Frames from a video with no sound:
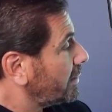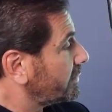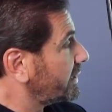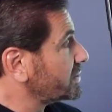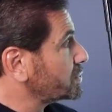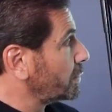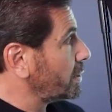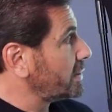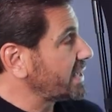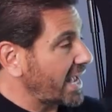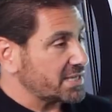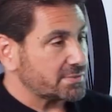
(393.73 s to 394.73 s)
Okay, so we,
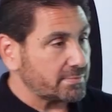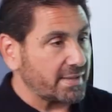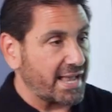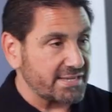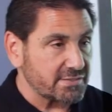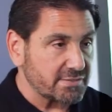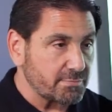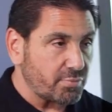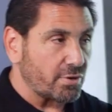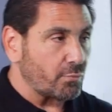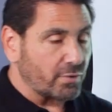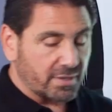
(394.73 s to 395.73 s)
as in
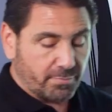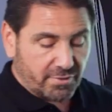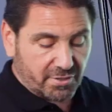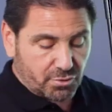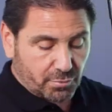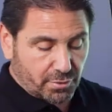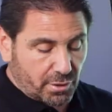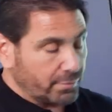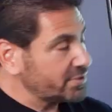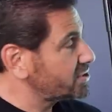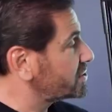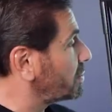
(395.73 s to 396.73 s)
part 1 and part 2, we
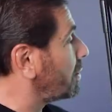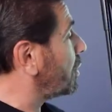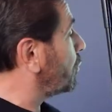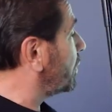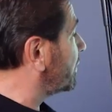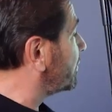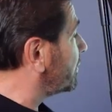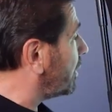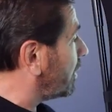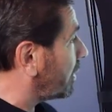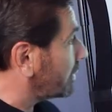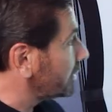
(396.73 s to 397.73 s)
always start with
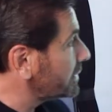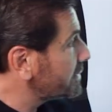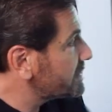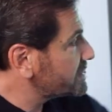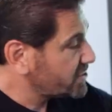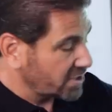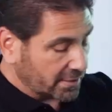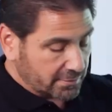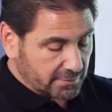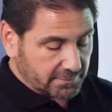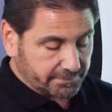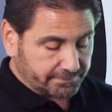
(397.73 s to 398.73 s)
our
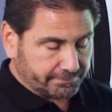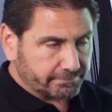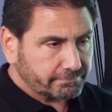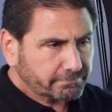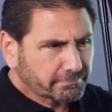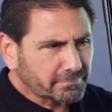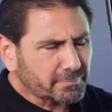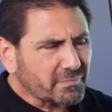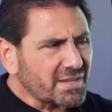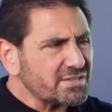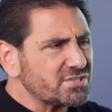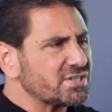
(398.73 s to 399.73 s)
single
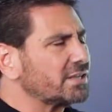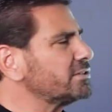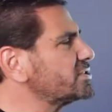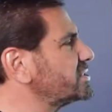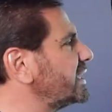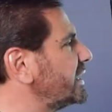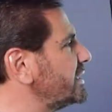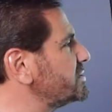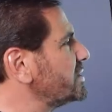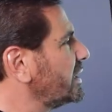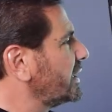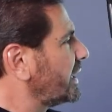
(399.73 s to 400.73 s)
stage
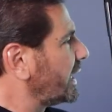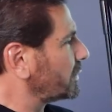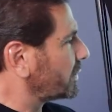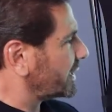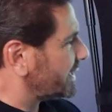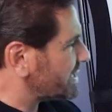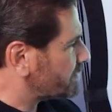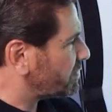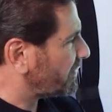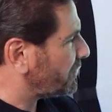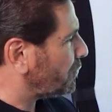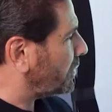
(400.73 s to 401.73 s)
and look at his
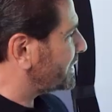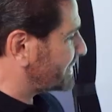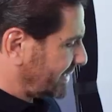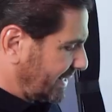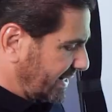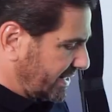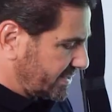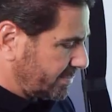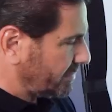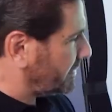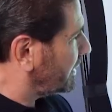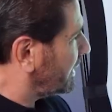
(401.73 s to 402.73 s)
performance. And again, it's